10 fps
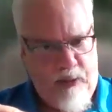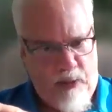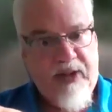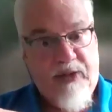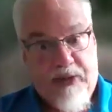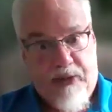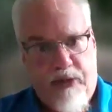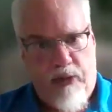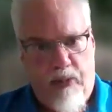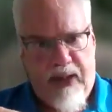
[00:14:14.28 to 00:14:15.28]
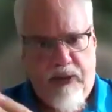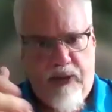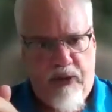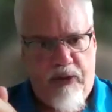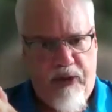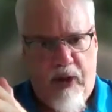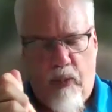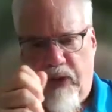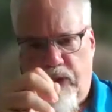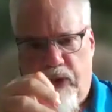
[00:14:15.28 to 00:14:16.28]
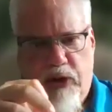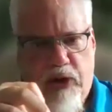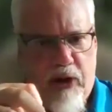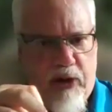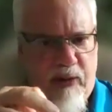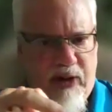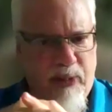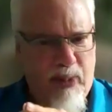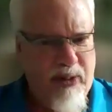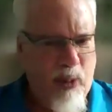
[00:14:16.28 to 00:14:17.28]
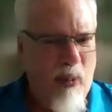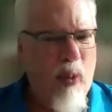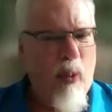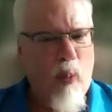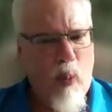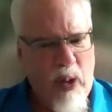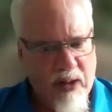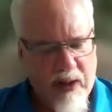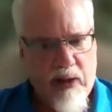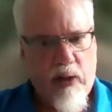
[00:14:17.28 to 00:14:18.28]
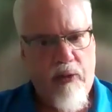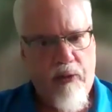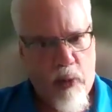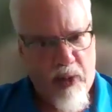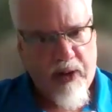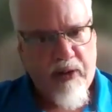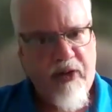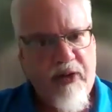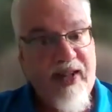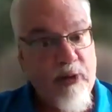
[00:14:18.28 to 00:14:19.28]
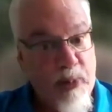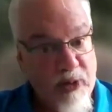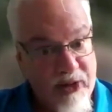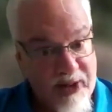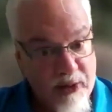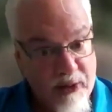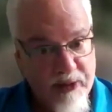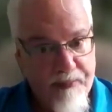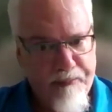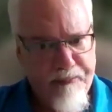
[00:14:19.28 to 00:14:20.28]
to these other 2 mentors in our research doctorates. But what we're really looking for here is expertise.